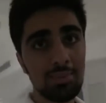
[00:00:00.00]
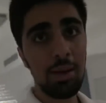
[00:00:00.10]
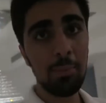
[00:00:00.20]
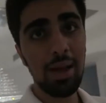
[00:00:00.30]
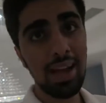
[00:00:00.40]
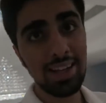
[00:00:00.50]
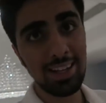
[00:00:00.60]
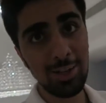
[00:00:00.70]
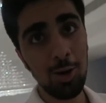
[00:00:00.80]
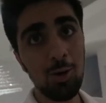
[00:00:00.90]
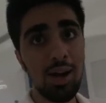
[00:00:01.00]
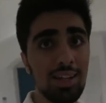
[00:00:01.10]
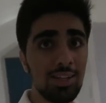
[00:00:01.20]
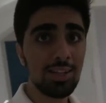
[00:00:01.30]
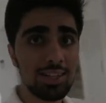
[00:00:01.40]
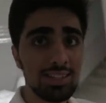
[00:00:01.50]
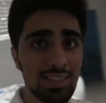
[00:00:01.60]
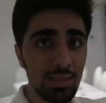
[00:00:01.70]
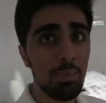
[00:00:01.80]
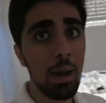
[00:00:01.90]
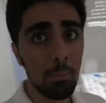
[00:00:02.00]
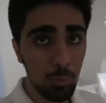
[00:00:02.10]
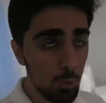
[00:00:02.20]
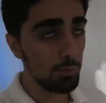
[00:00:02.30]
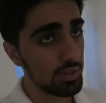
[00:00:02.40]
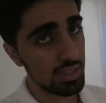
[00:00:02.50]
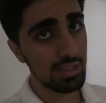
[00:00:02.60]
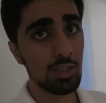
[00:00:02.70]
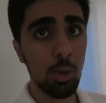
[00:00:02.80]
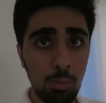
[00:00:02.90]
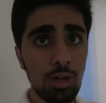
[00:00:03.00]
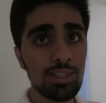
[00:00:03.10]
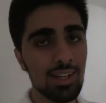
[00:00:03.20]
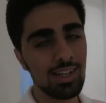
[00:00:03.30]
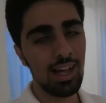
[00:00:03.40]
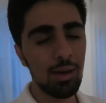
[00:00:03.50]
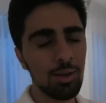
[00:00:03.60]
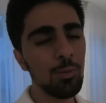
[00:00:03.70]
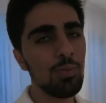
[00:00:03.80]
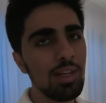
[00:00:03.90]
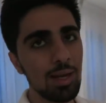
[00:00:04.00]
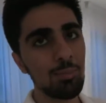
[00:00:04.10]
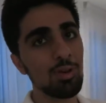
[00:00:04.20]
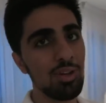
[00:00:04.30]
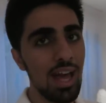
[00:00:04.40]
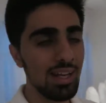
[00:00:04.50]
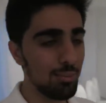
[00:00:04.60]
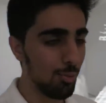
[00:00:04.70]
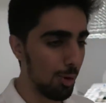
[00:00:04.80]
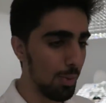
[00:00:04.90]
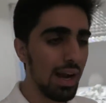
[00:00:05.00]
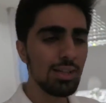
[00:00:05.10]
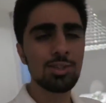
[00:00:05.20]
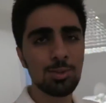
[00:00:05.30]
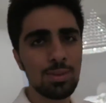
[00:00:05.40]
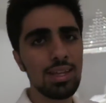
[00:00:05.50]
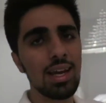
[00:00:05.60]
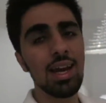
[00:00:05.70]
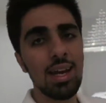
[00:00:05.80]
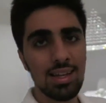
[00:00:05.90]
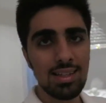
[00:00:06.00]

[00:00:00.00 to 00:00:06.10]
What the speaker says: these in my bag and go, and you can see my moves. Cause your boys, okay, I don't think I'm good anymore, but I used to be